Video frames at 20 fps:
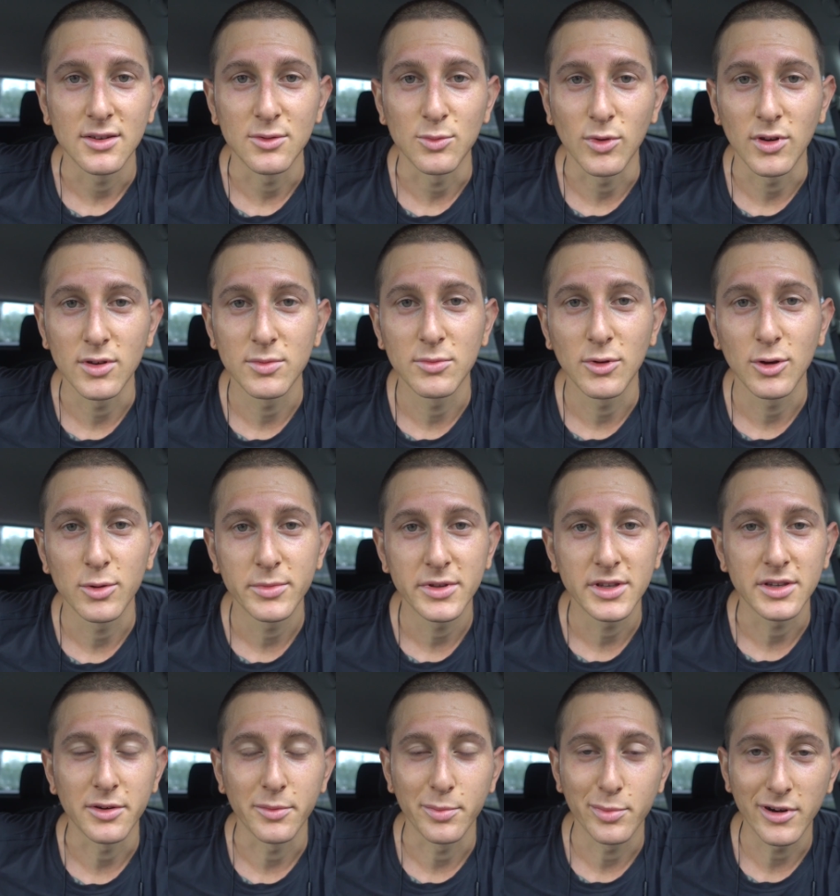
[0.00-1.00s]
In one
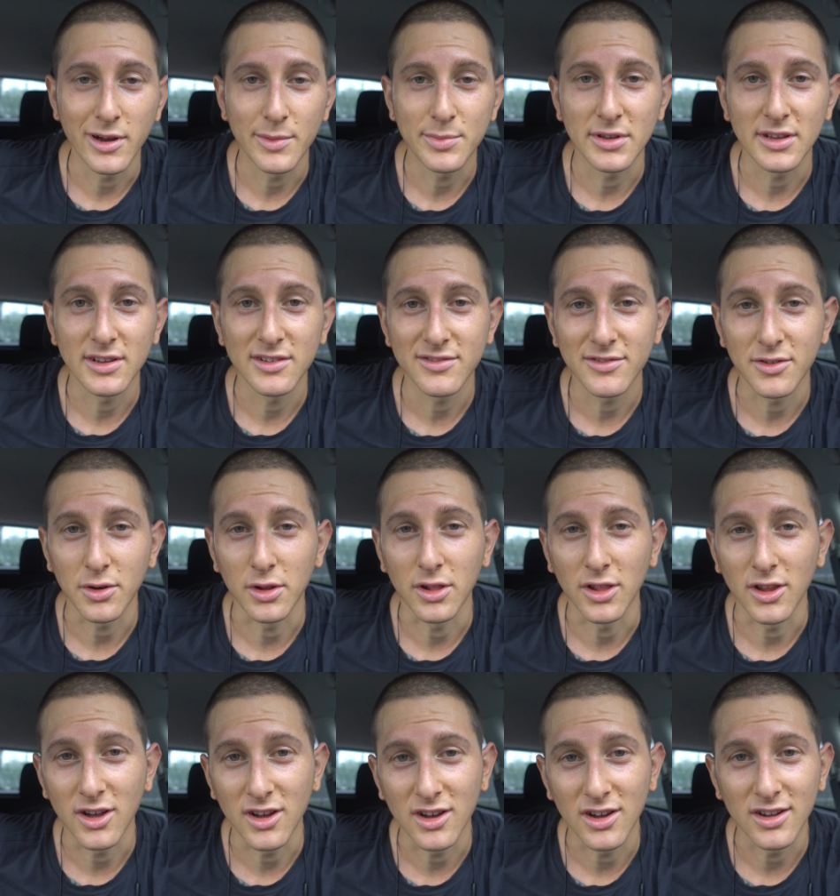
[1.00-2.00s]
moment, you're prepping for a
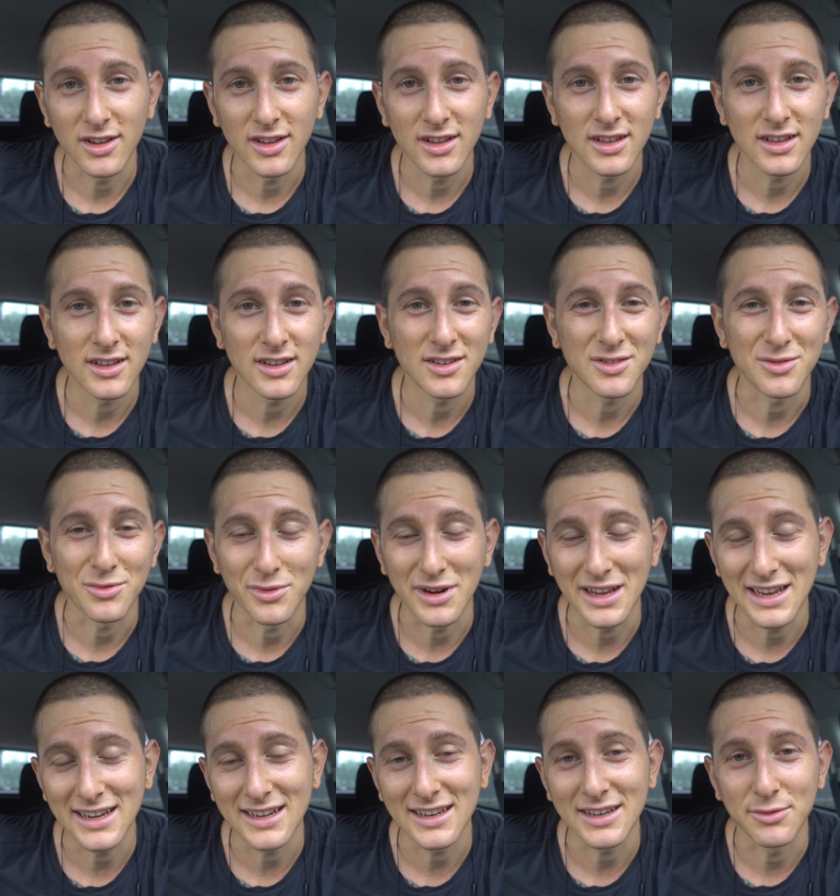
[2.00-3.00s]
long,
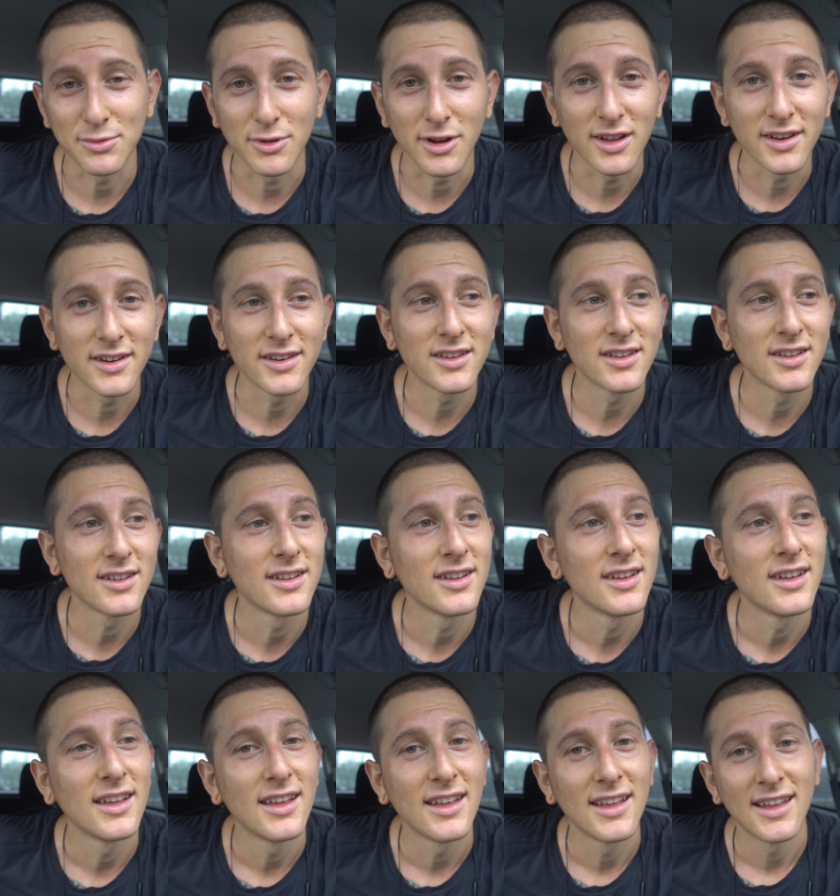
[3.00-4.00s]
rainy run.
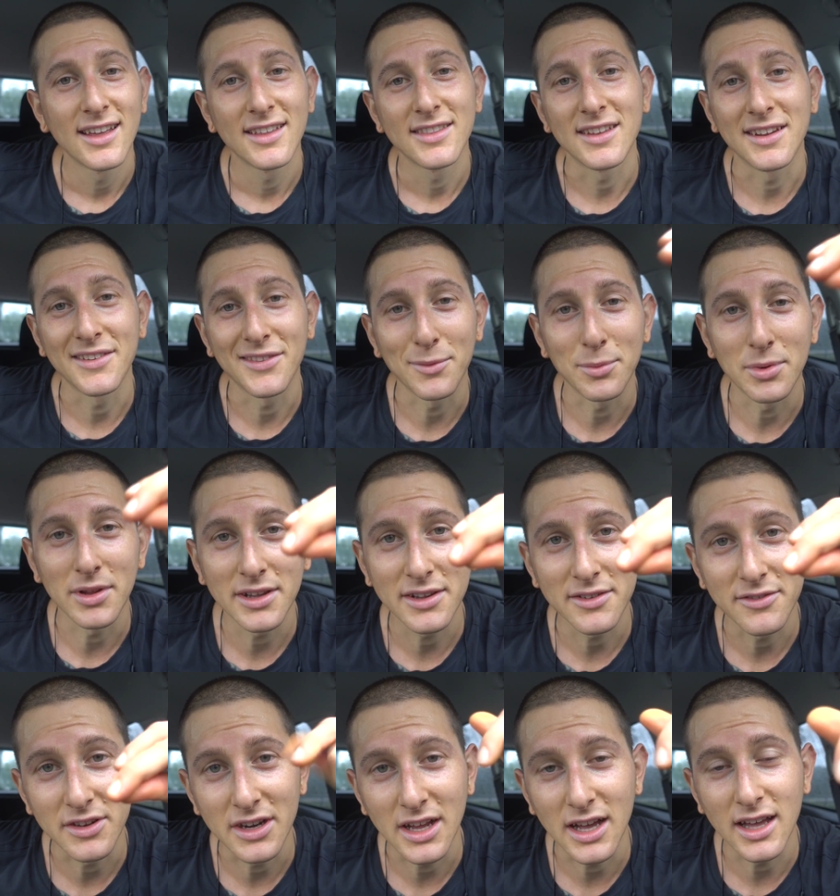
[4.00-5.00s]
And in the blink
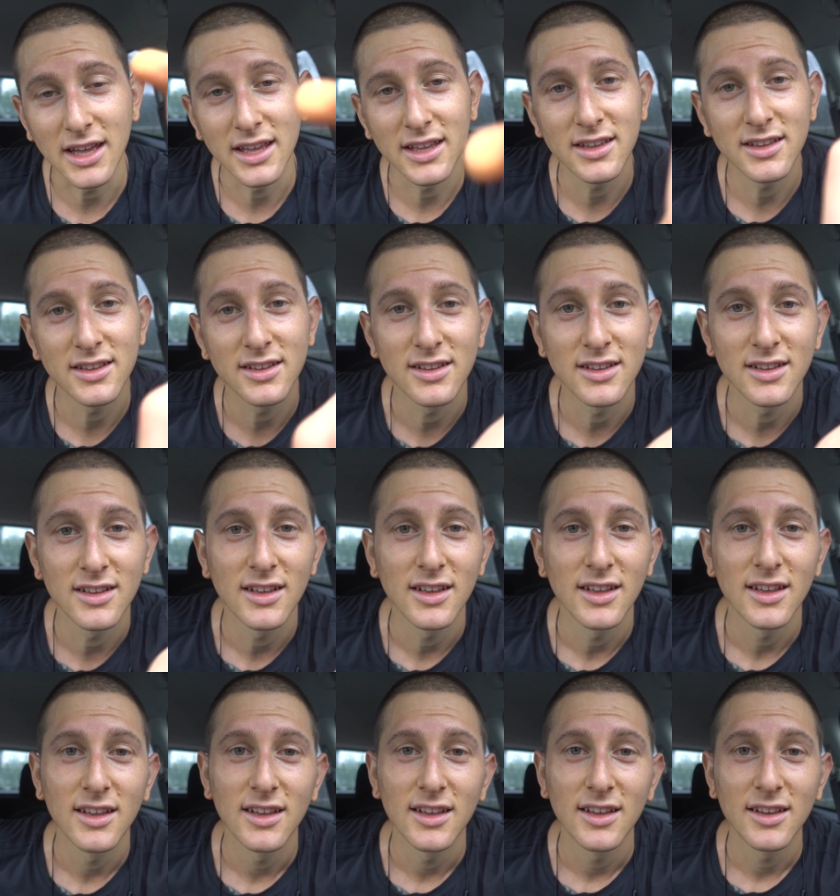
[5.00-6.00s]
of an eye,
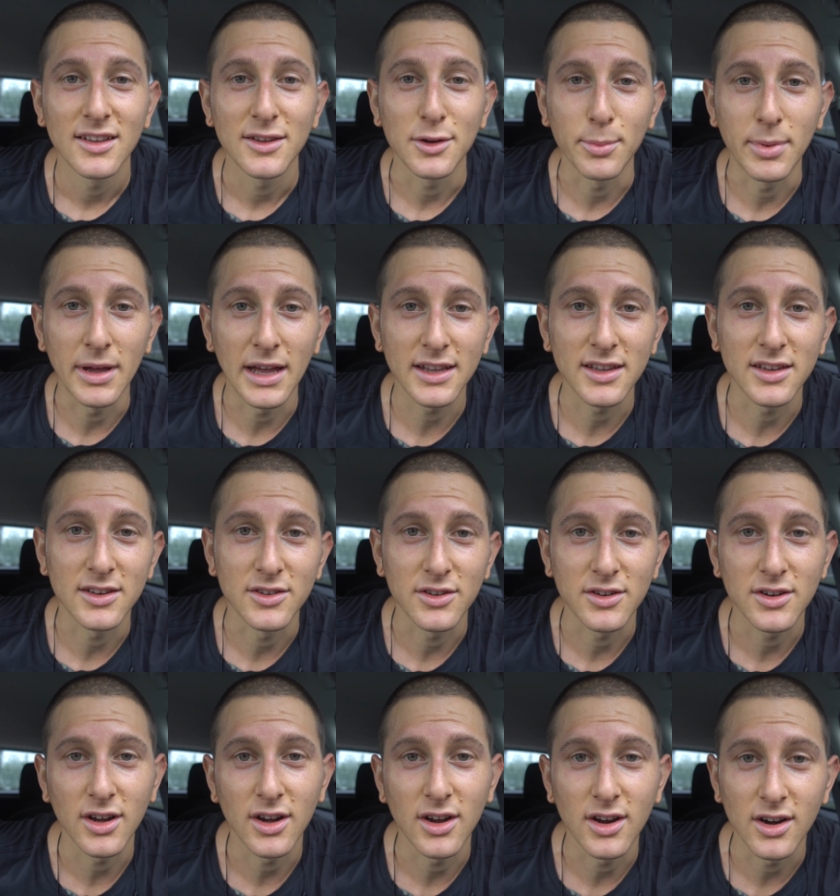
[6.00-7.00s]
You're back in
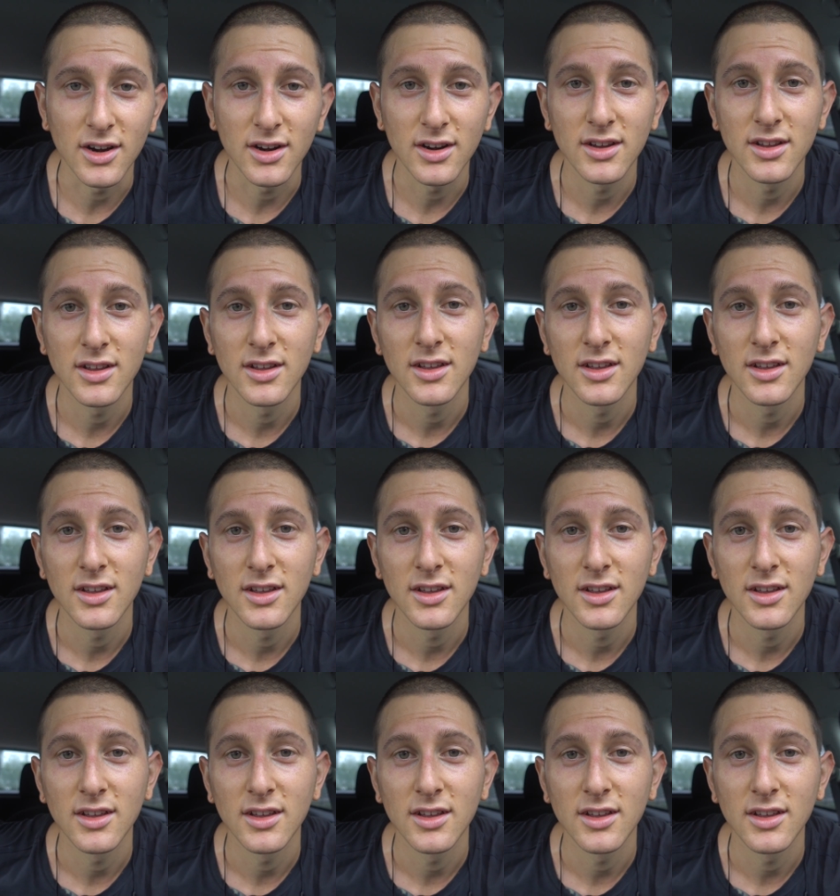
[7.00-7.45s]
your car,